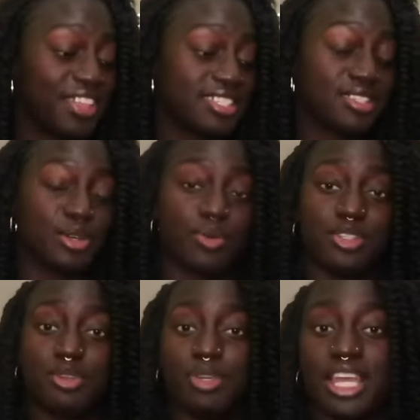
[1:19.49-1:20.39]
This is going
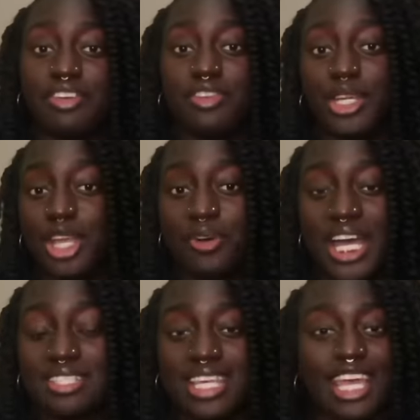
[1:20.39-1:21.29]
to be a video
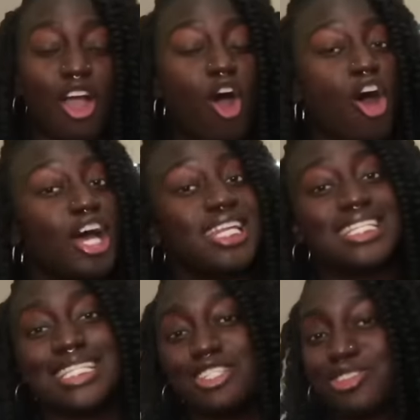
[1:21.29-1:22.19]
essay
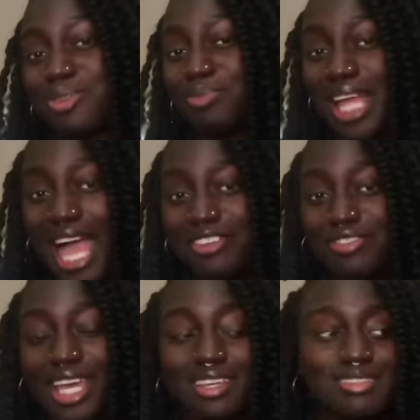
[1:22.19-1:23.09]
on digital
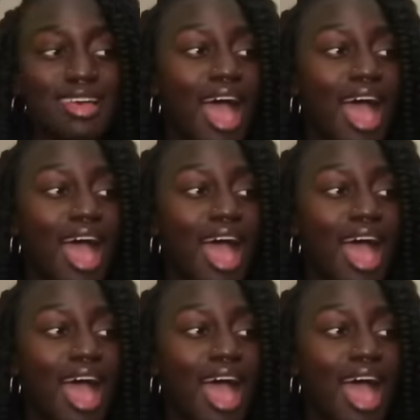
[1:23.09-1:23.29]
blackface.